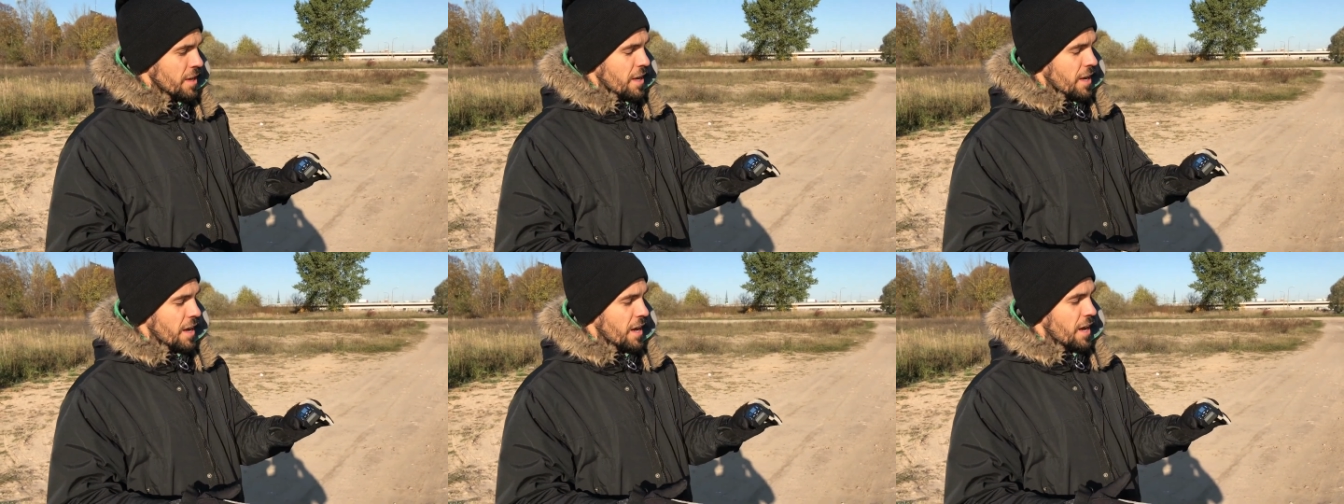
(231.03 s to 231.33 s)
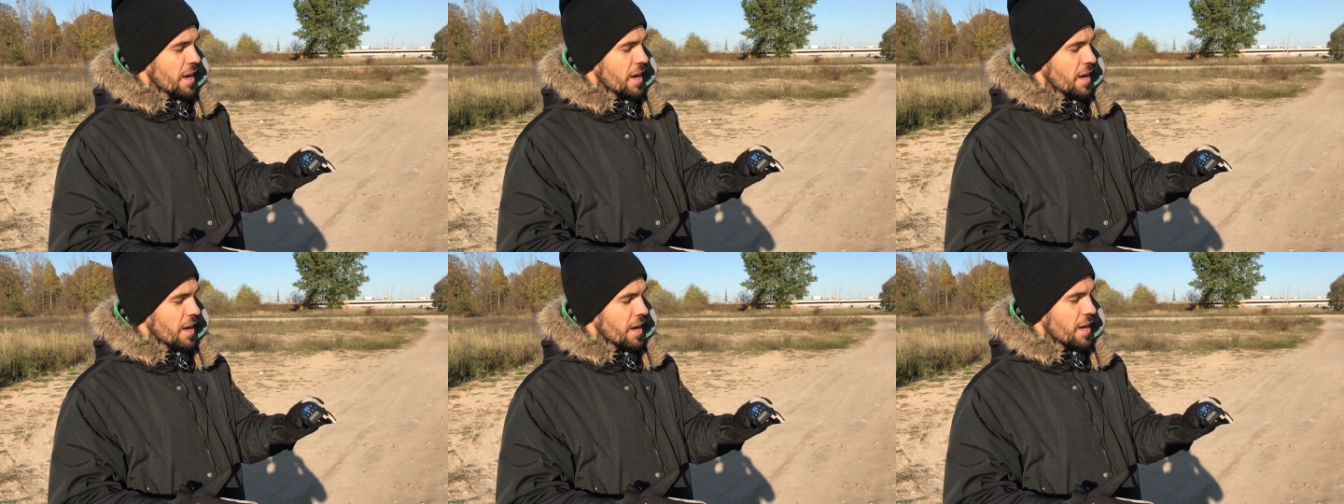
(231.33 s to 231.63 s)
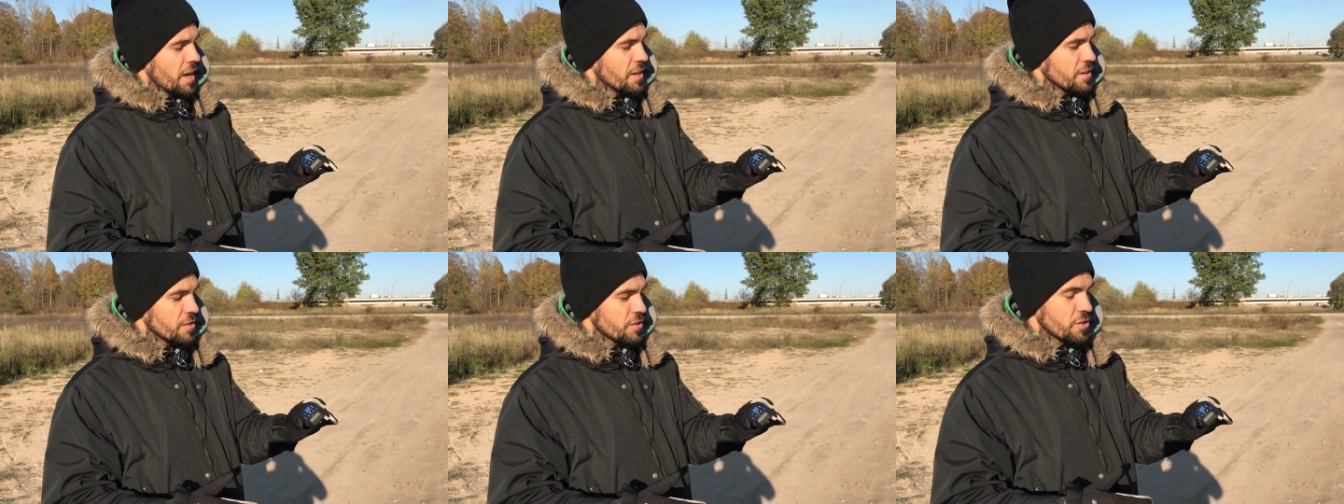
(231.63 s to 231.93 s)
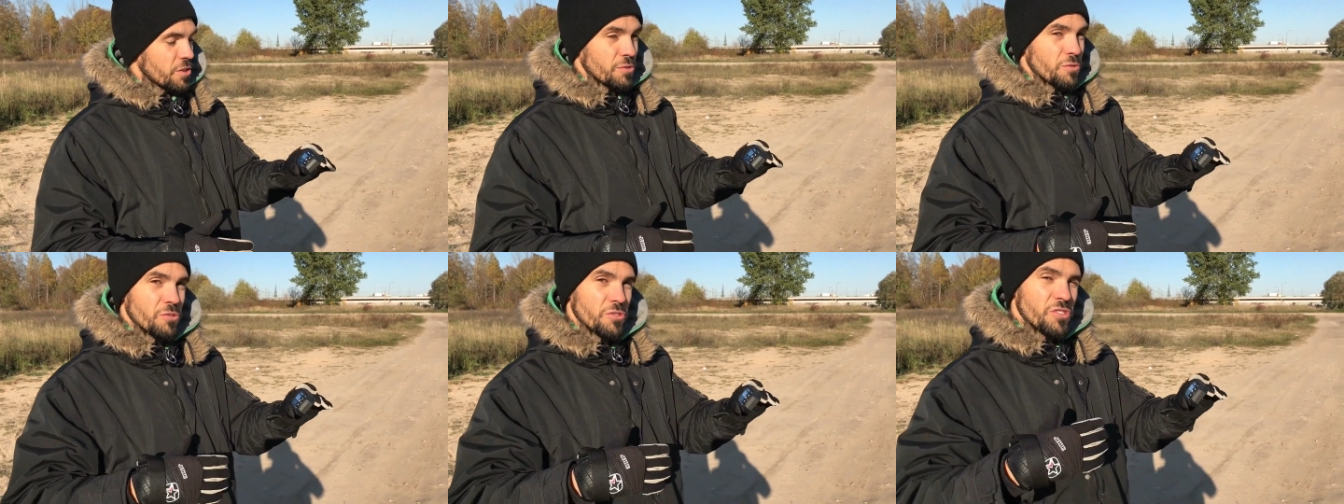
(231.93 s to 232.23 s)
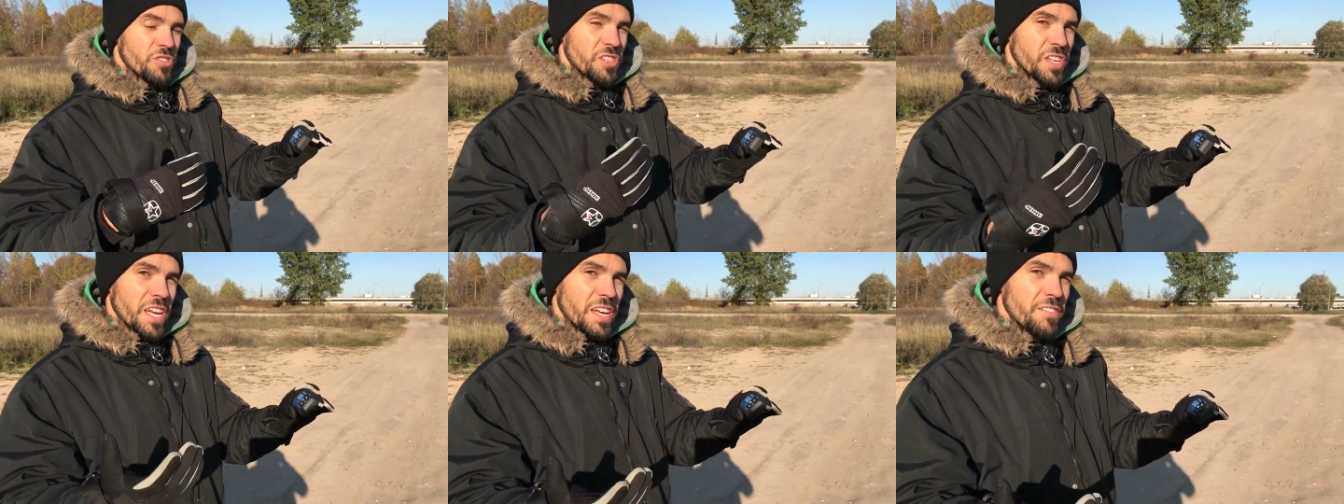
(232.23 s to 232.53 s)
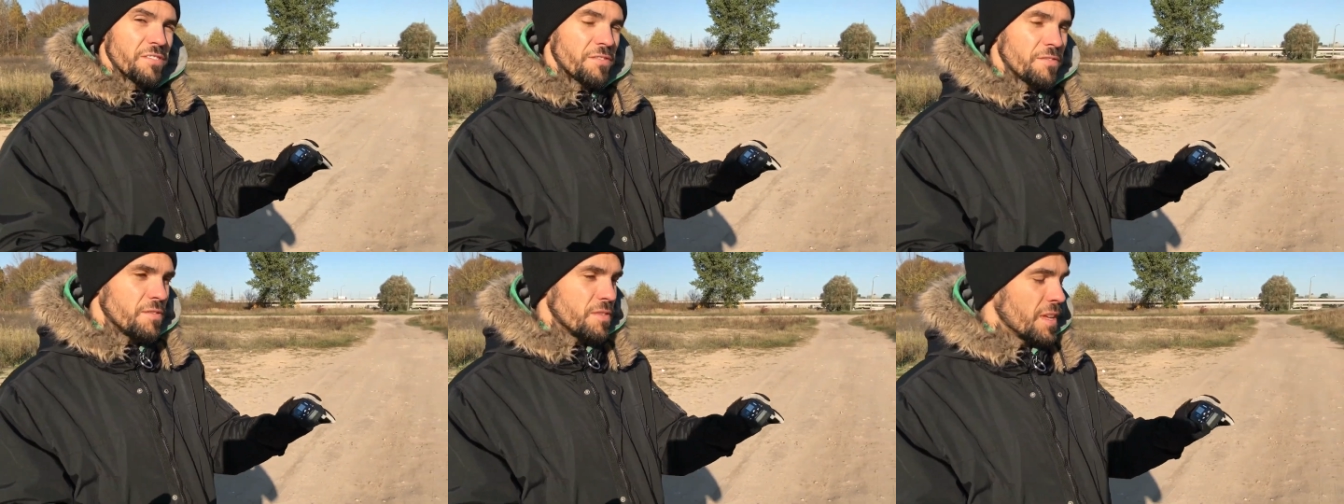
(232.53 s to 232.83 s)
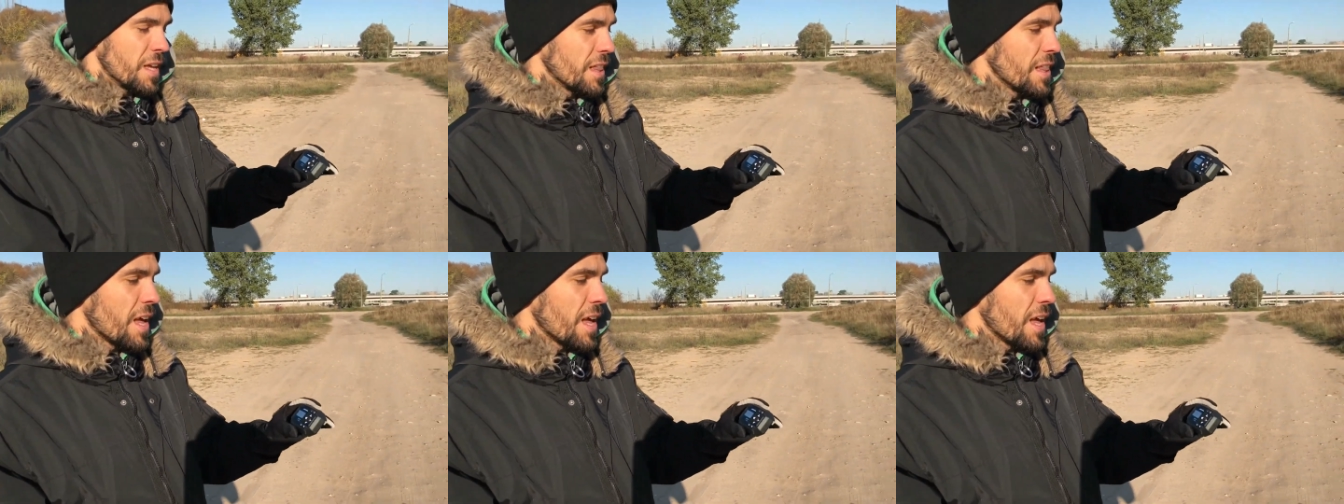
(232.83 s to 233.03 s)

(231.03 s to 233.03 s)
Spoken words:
So to save the